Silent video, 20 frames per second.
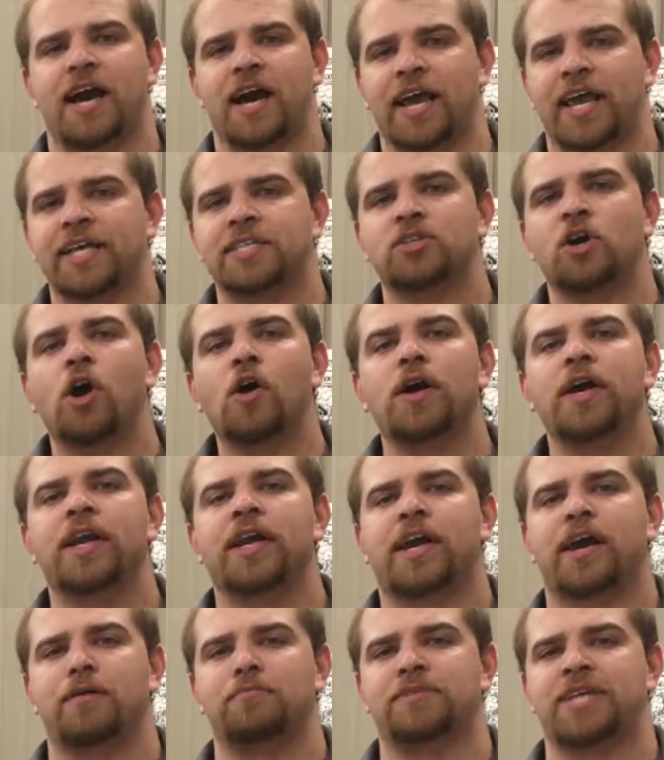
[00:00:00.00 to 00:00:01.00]
It's all going to
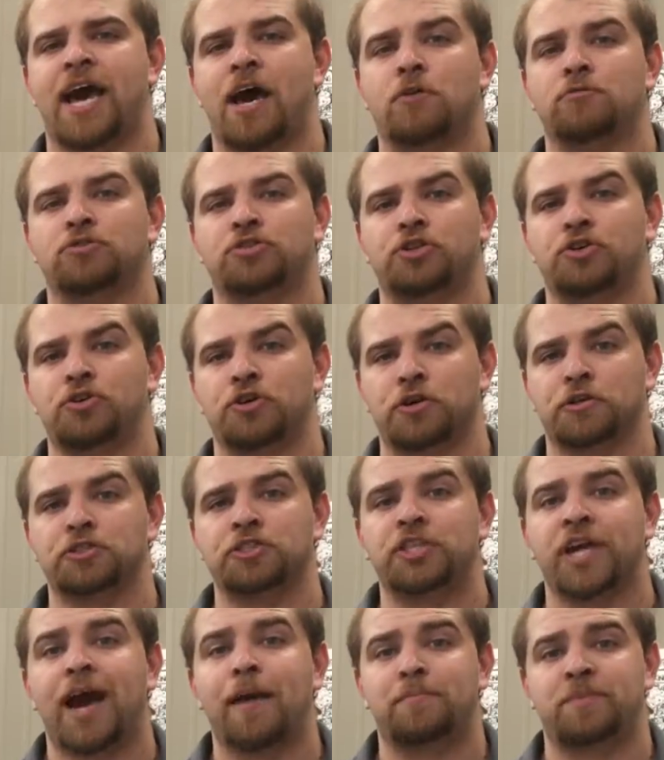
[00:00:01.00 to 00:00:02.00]
come down to your
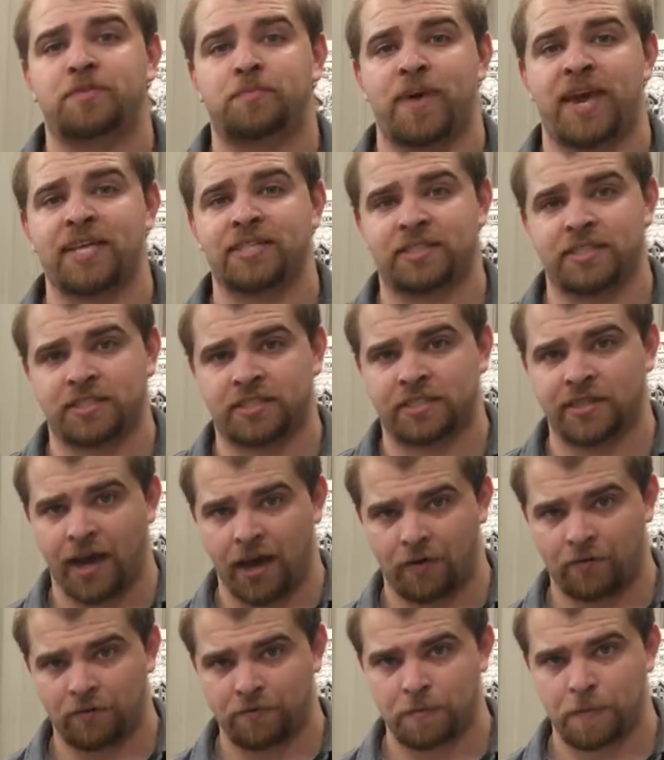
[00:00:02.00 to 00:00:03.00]
shop space
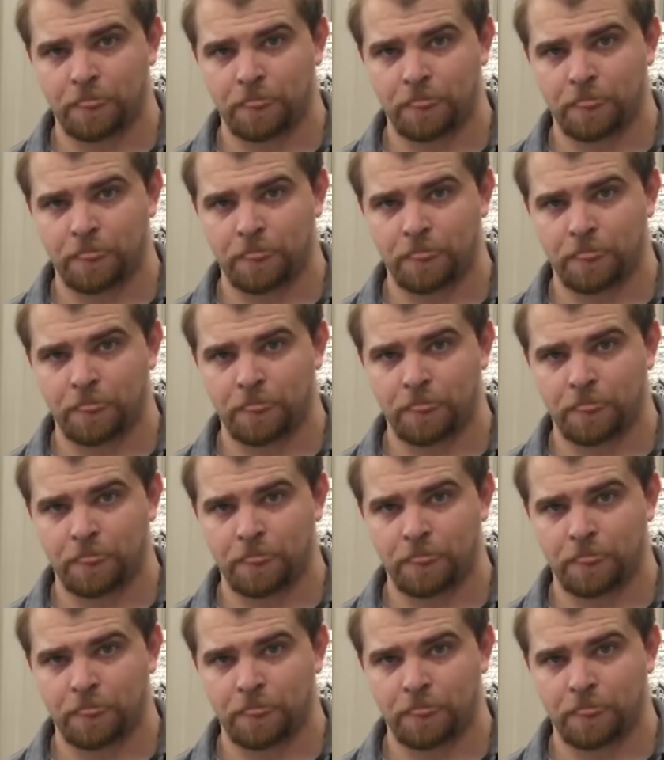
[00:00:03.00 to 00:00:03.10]
itself.